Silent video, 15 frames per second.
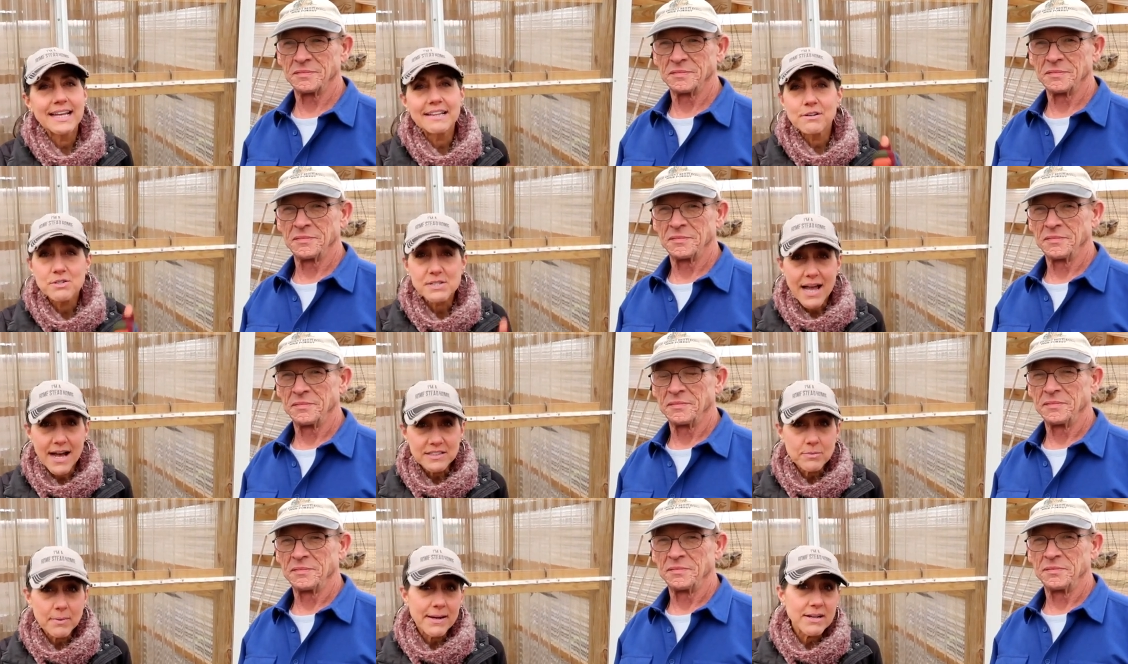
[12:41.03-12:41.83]
Speaker 1: Get those
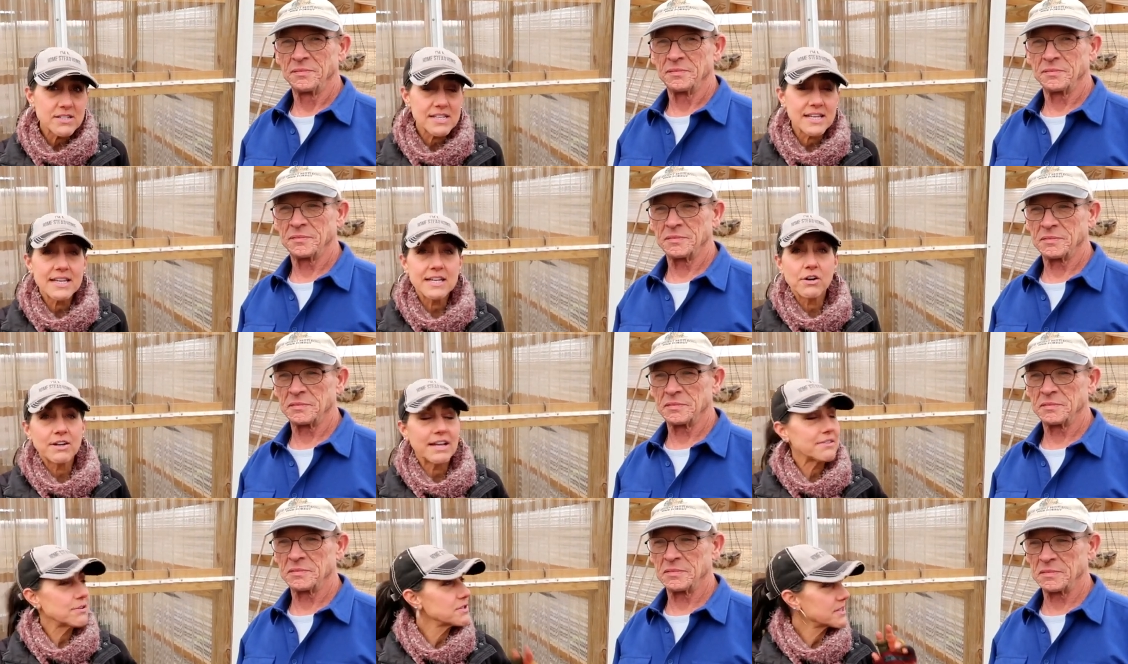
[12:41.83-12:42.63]
elderberries in
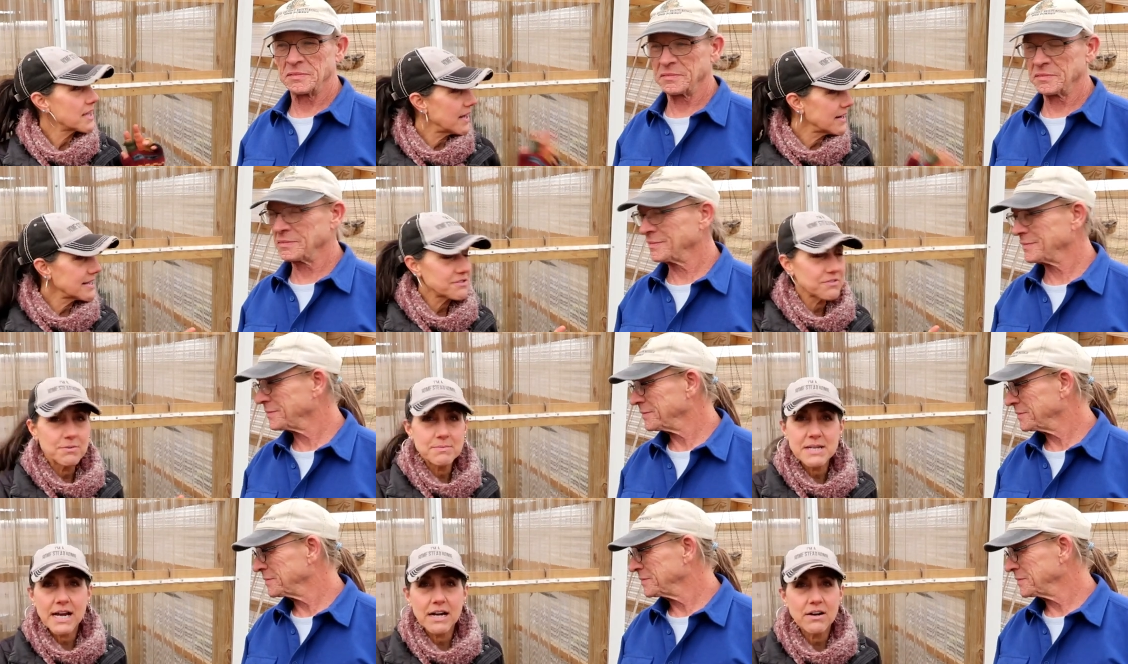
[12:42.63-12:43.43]
or get those cuttings
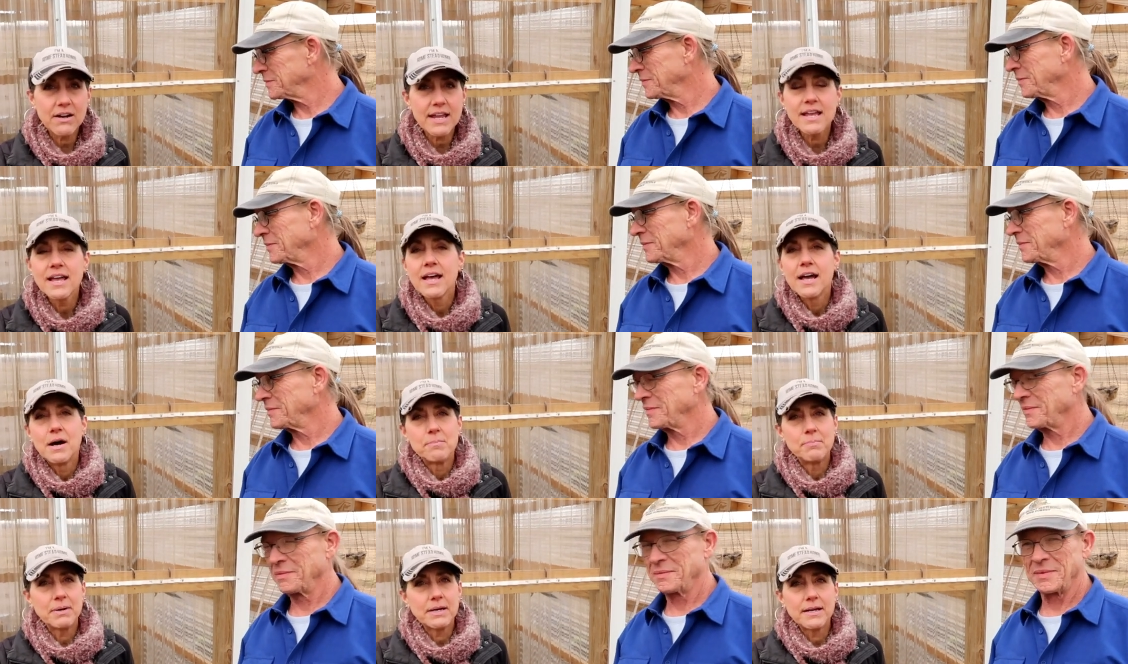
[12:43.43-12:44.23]
from Terry.
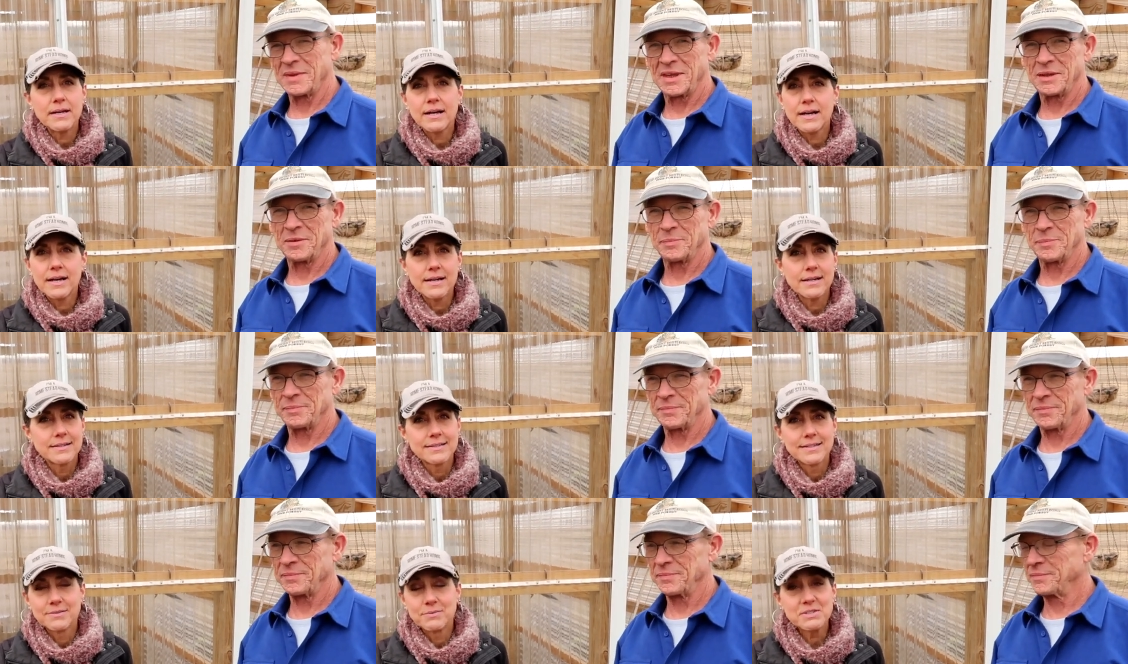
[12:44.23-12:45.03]
But uh,
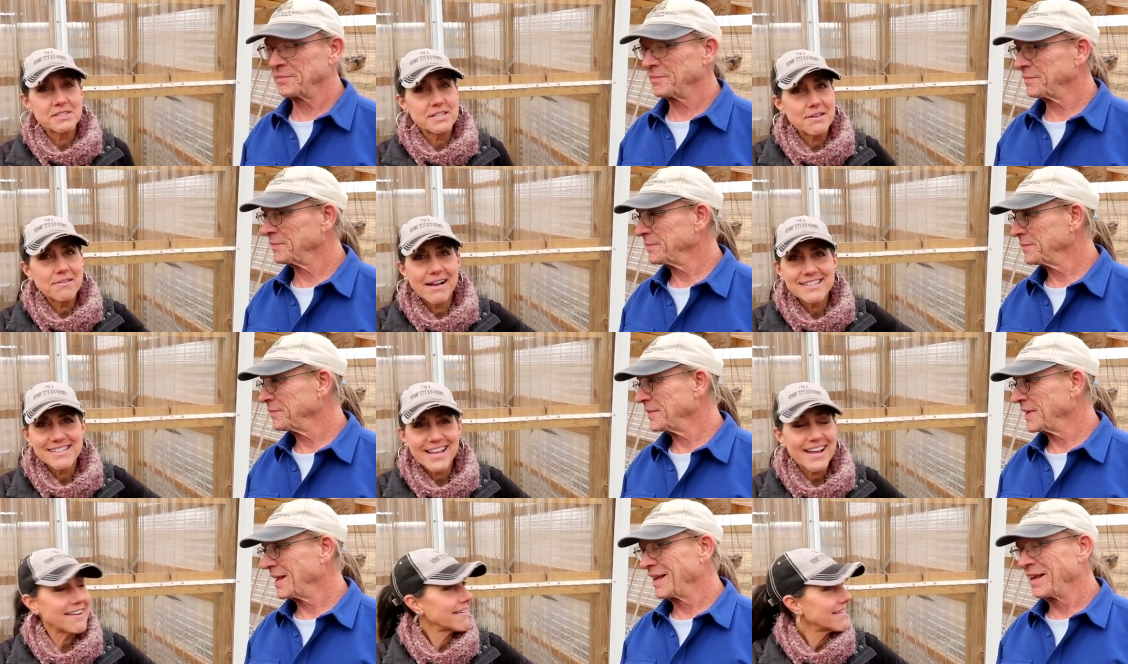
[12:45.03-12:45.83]
we'll see you
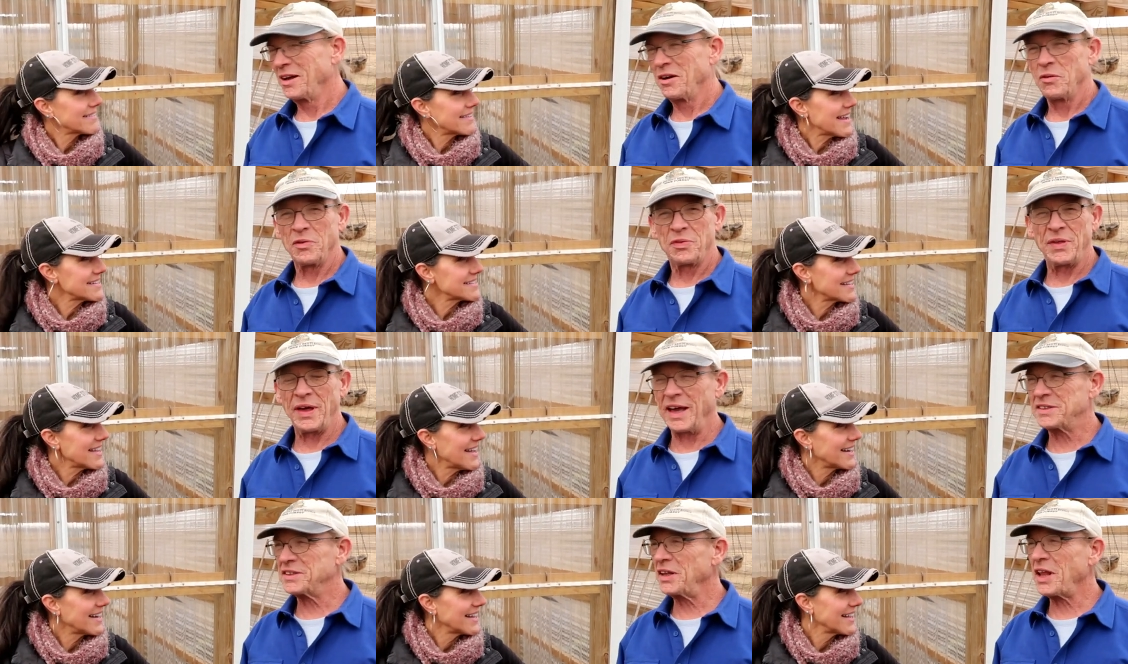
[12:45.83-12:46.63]
guys later. Thanks
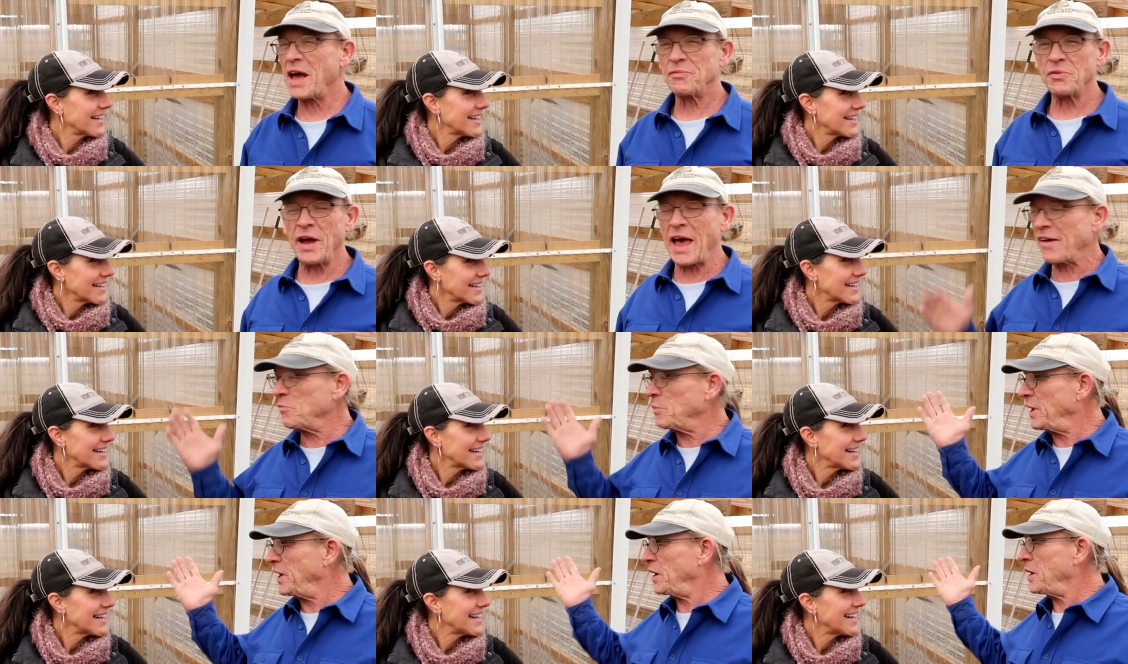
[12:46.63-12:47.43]
well, Thanks
Speaker 2: a lot for
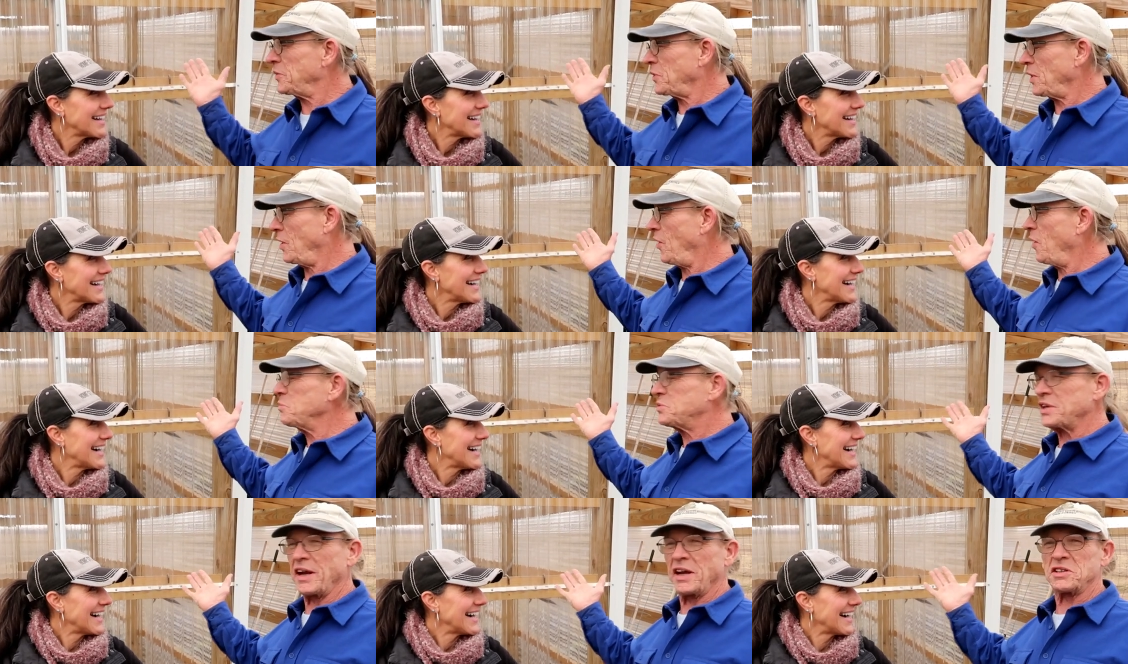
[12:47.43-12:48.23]
having me here at the
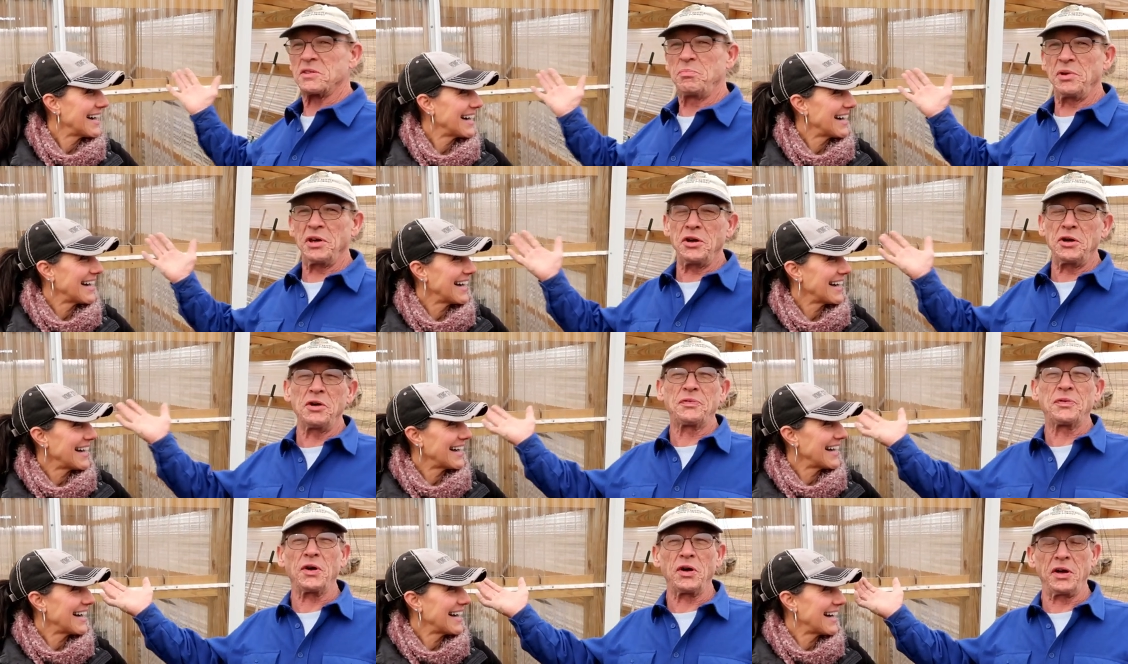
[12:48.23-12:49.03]
homestead. It's
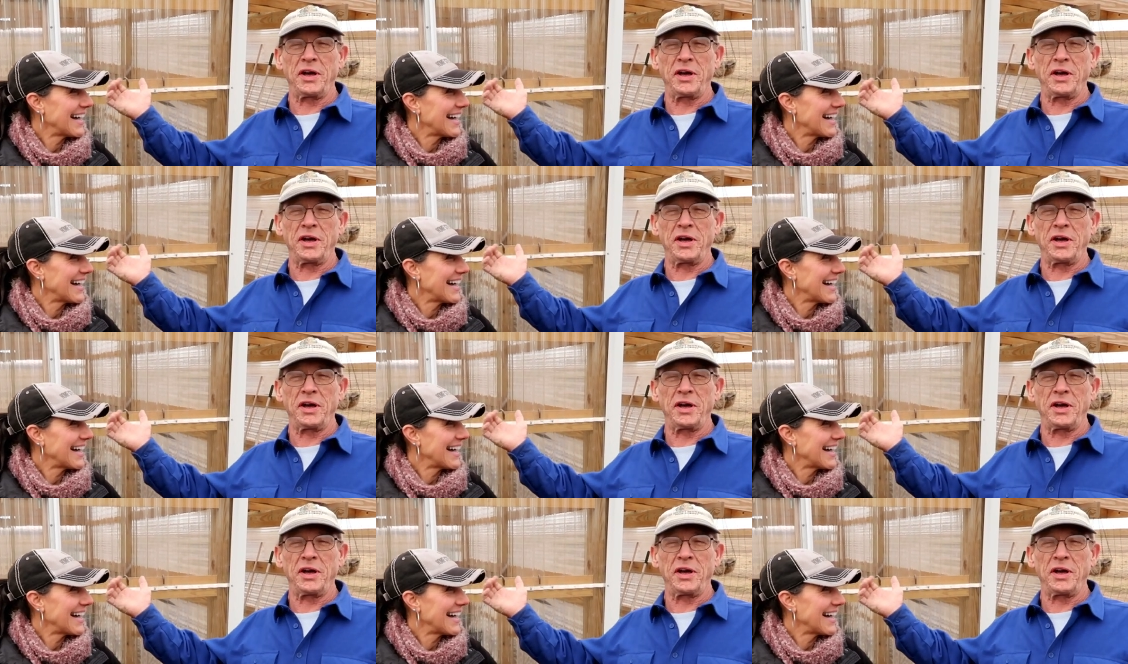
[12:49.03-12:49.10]
beautiful